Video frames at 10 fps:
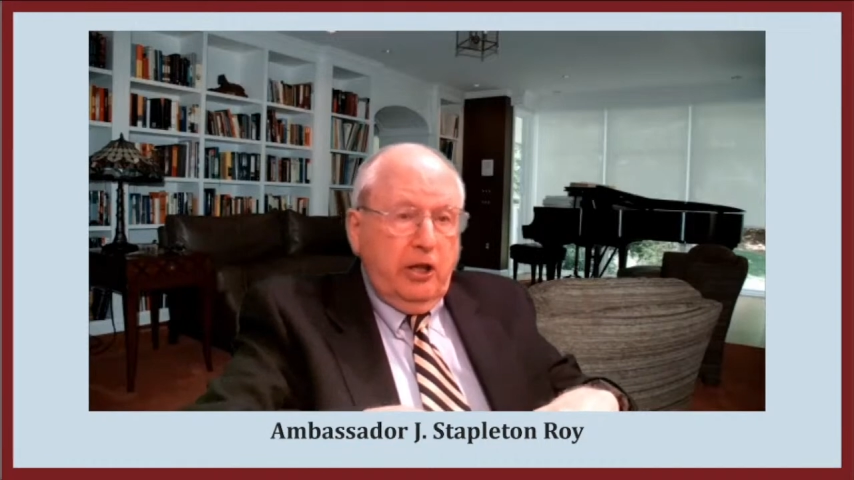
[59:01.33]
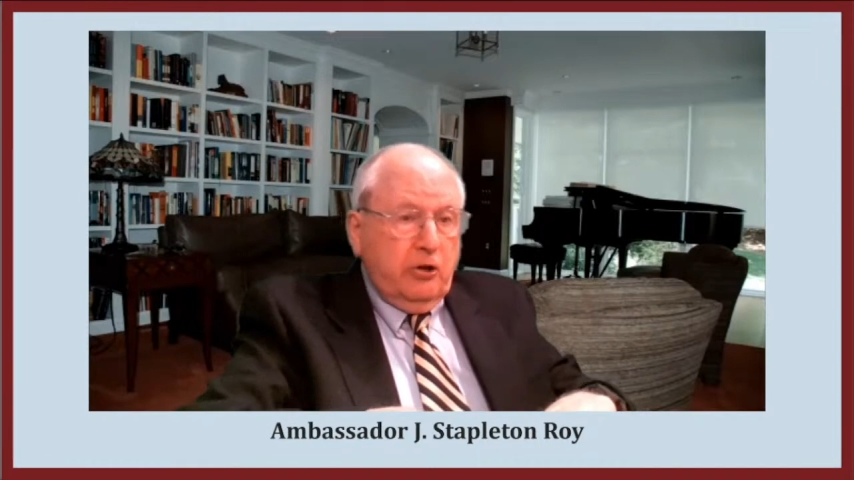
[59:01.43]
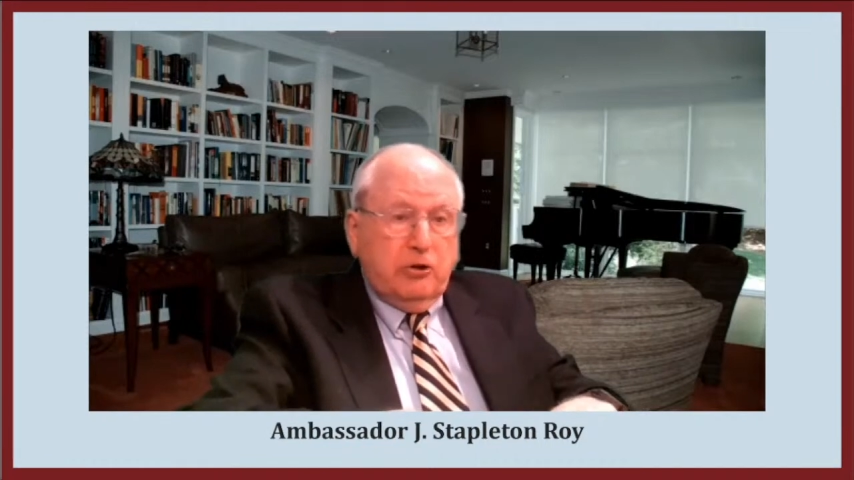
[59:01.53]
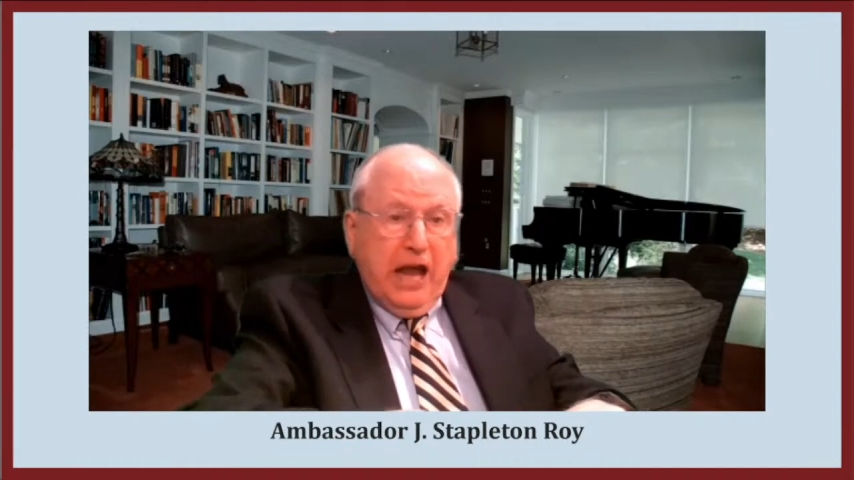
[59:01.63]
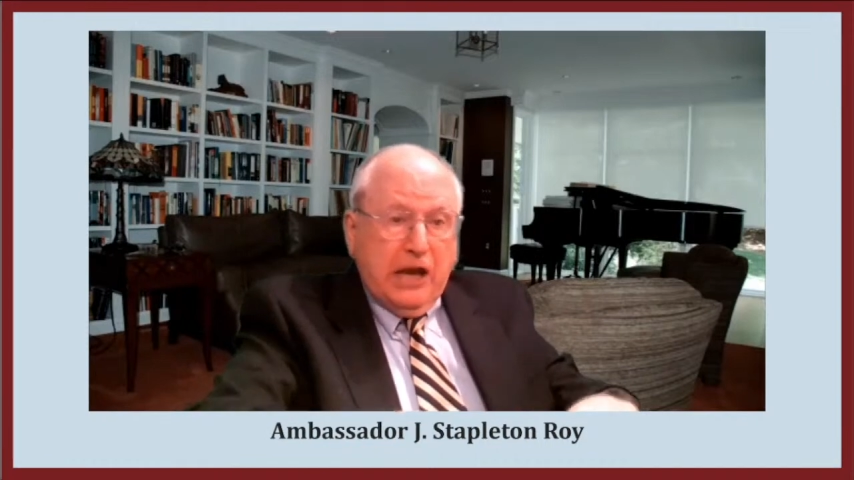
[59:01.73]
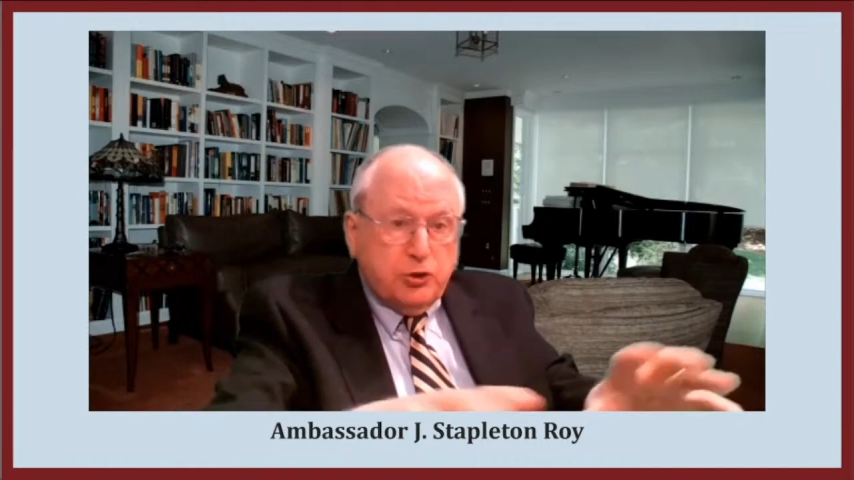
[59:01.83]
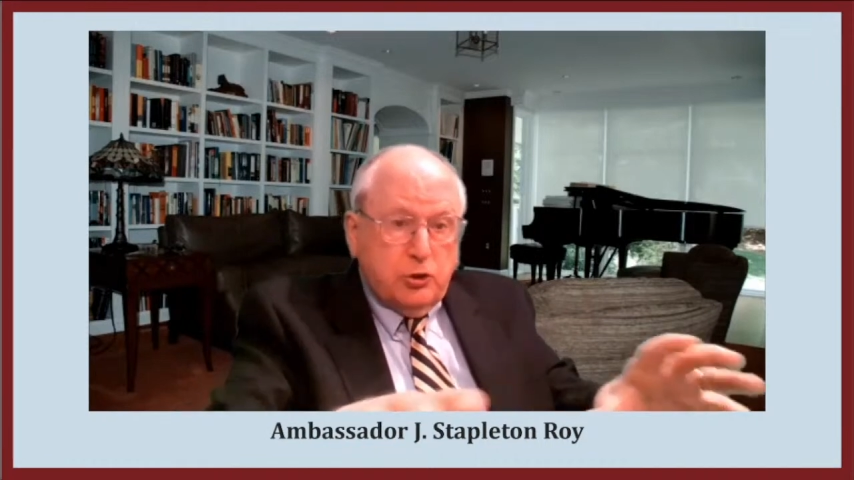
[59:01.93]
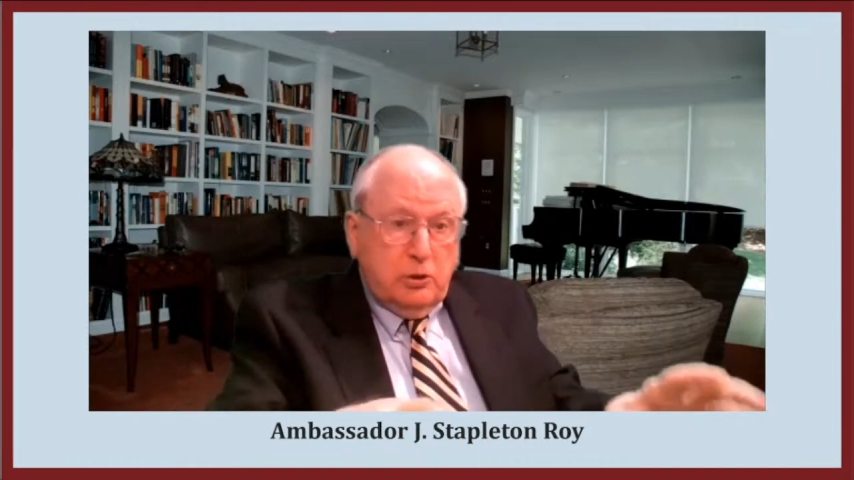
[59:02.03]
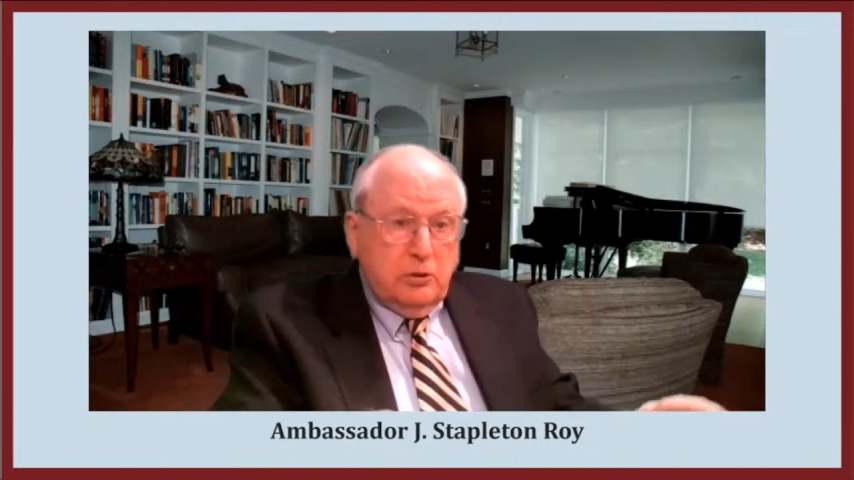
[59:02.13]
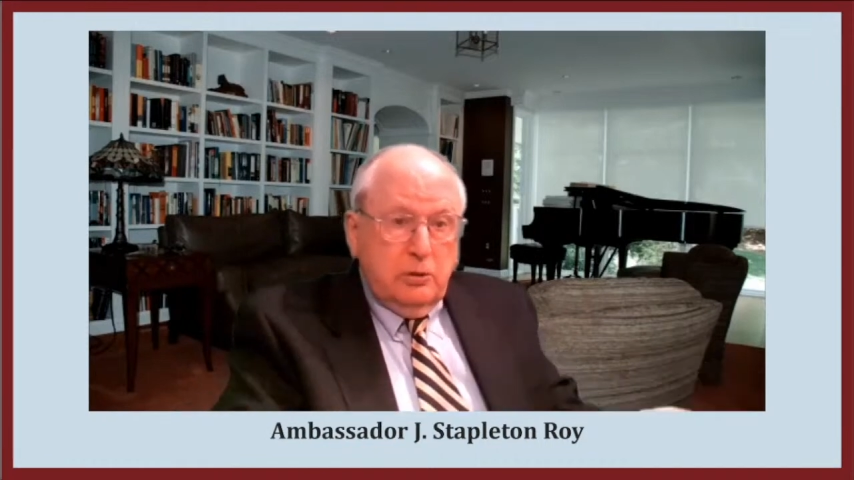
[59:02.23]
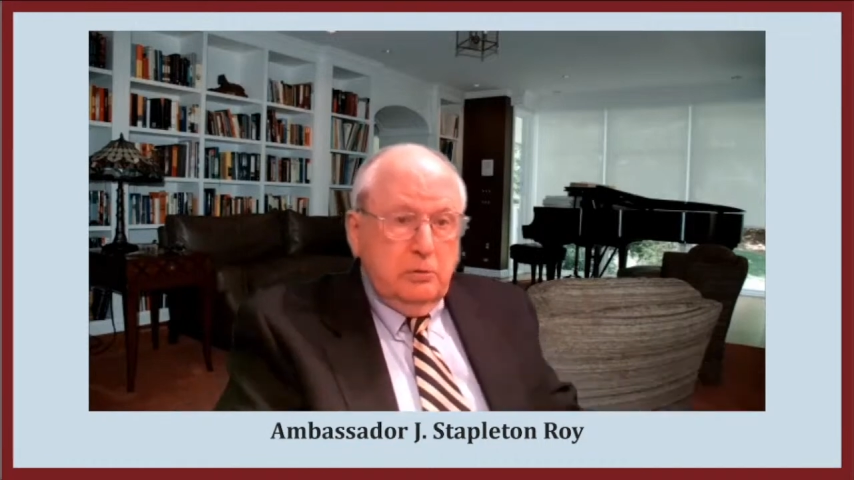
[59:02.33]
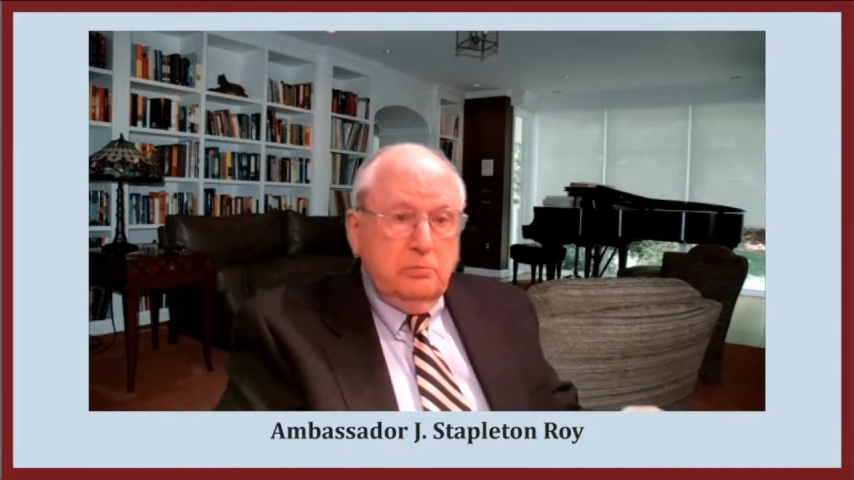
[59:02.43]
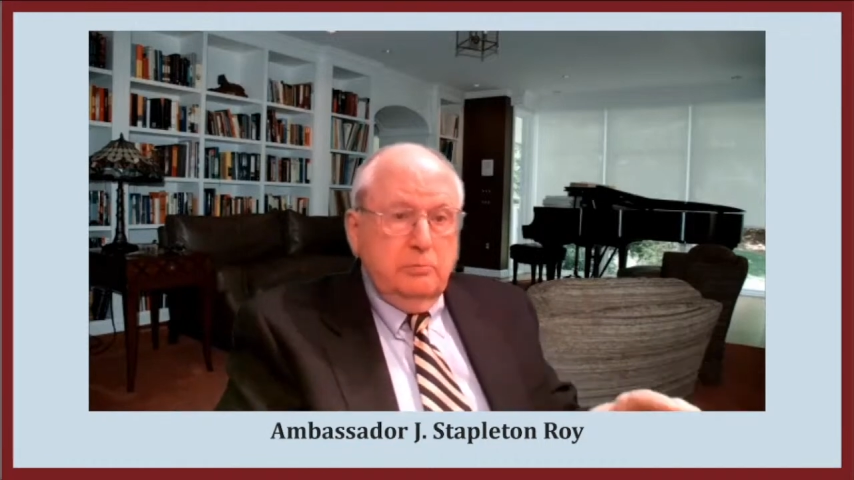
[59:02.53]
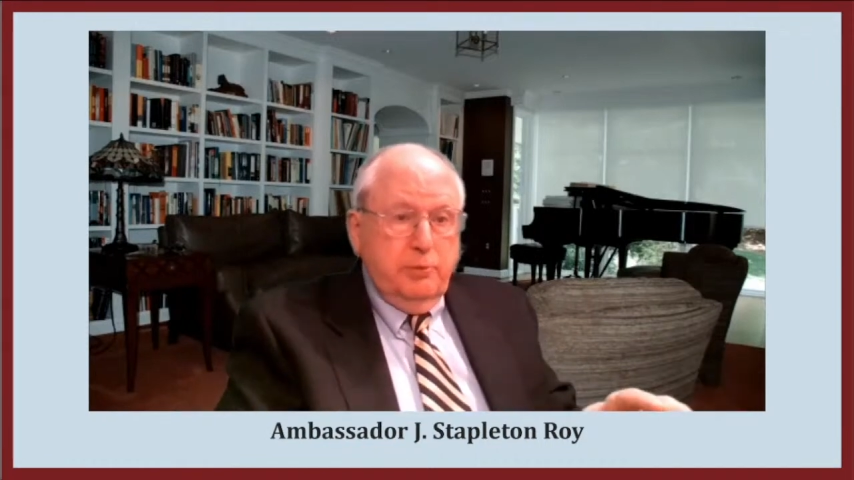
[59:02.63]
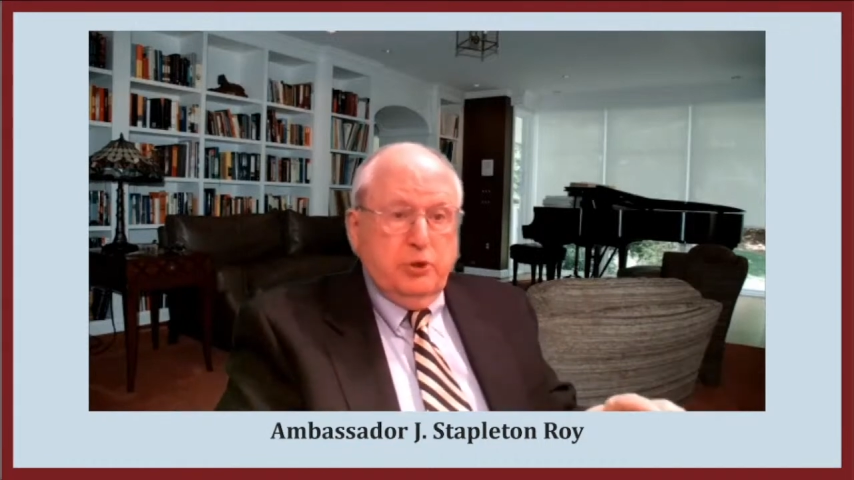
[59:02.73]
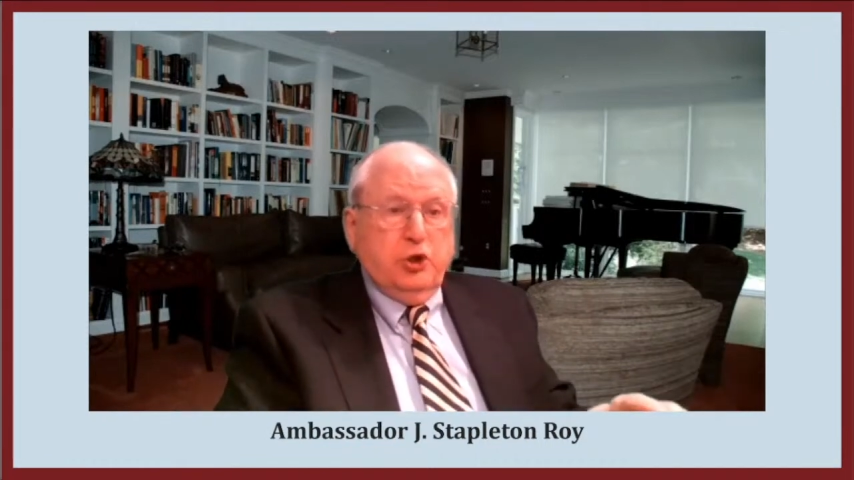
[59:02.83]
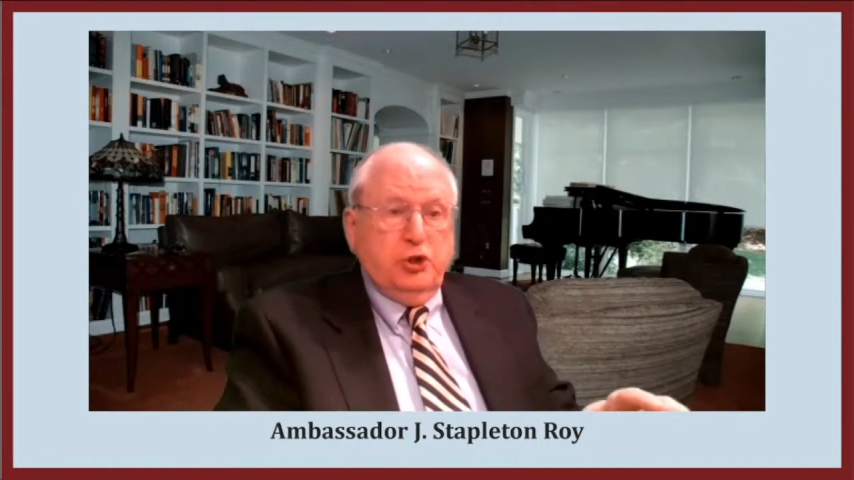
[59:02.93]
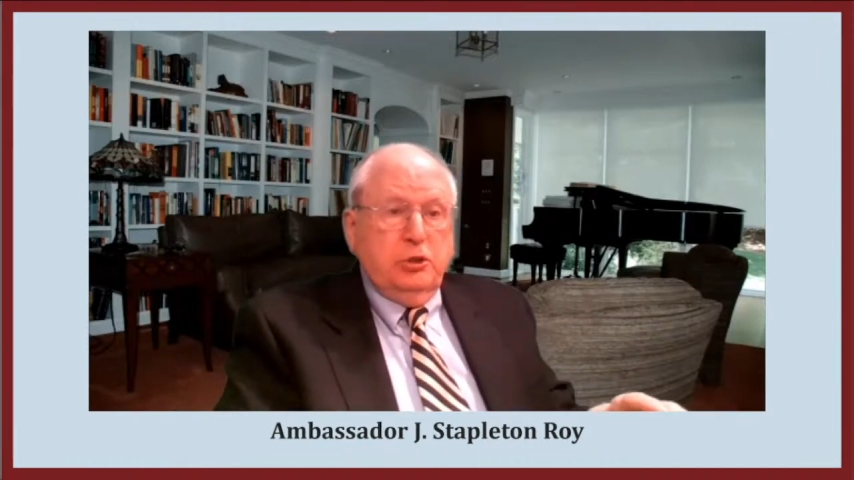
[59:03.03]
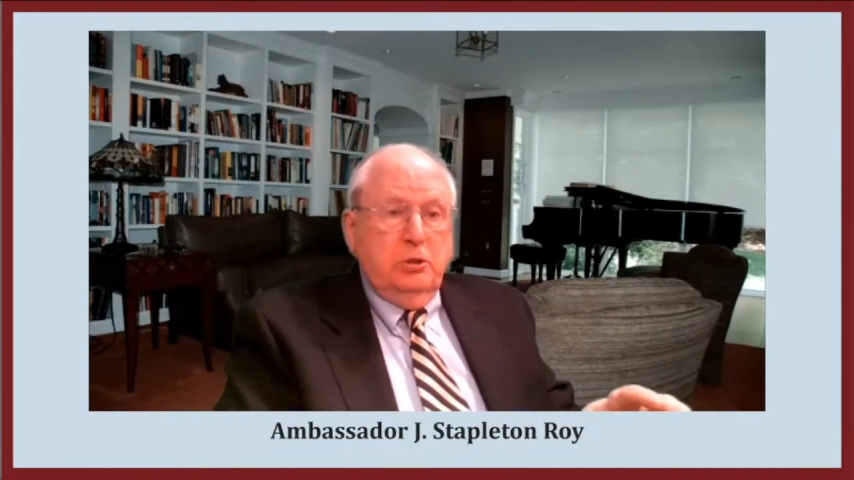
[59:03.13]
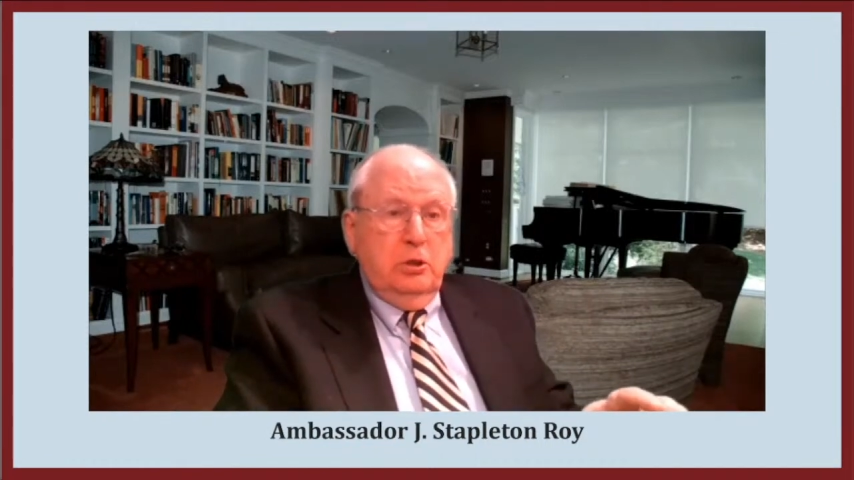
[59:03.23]
international
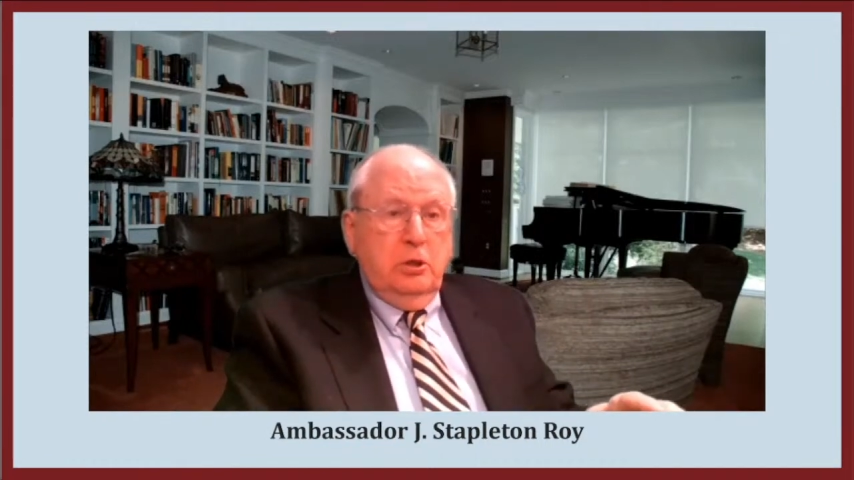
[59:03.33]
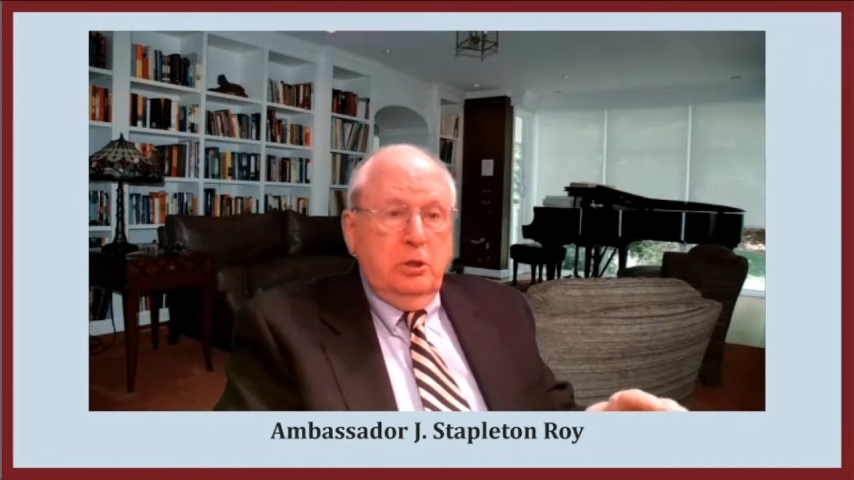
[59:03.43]
position,